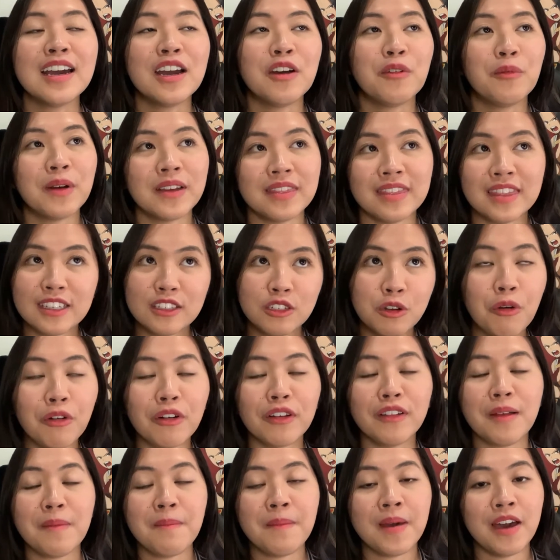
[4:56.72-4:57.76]
what the
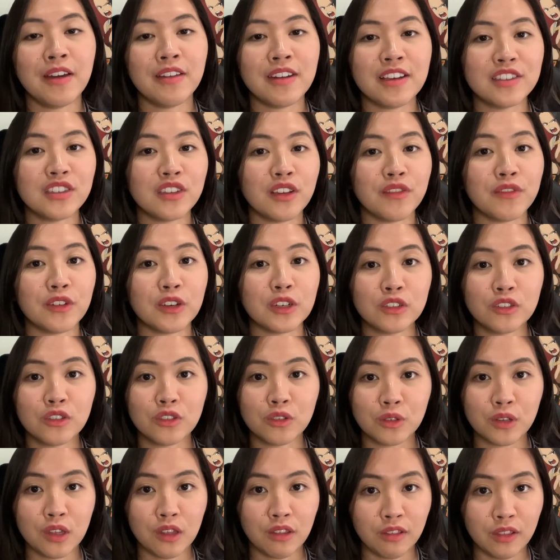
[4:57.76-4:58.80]
total amount is of your
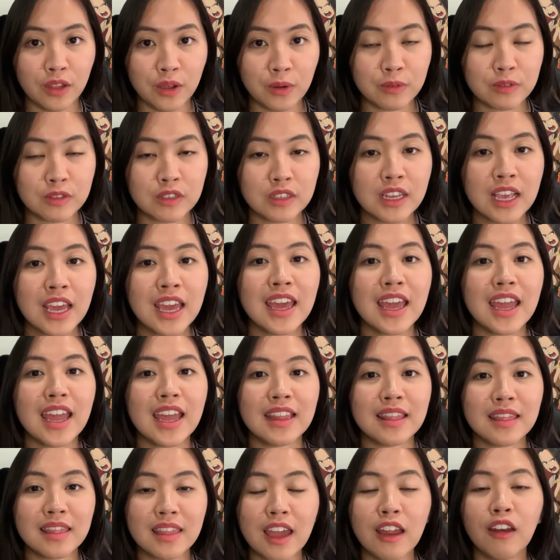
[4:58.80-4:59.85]
student loans
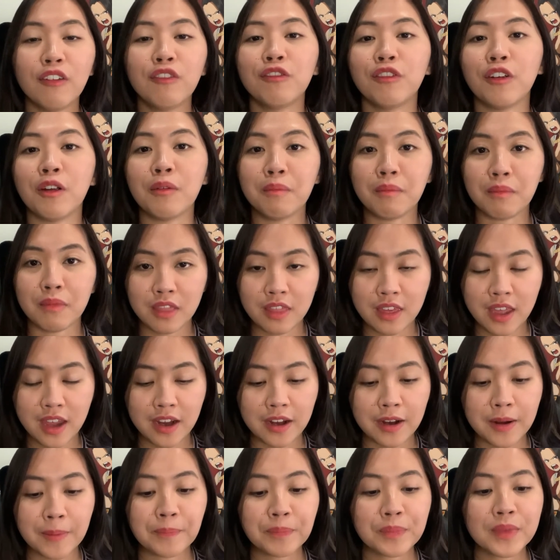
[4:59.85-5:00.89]
and then from
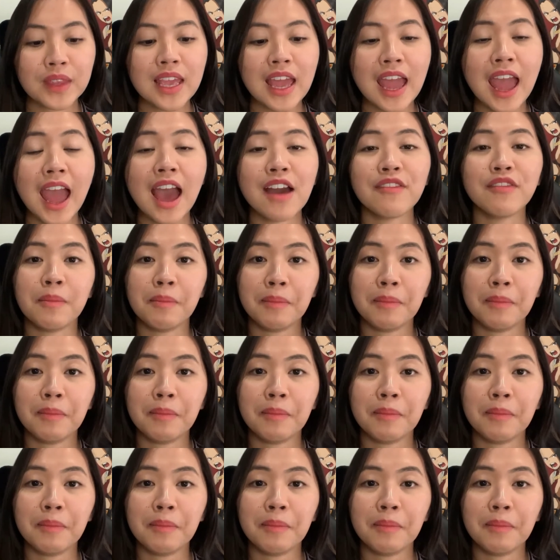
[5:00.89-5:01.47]
there, have a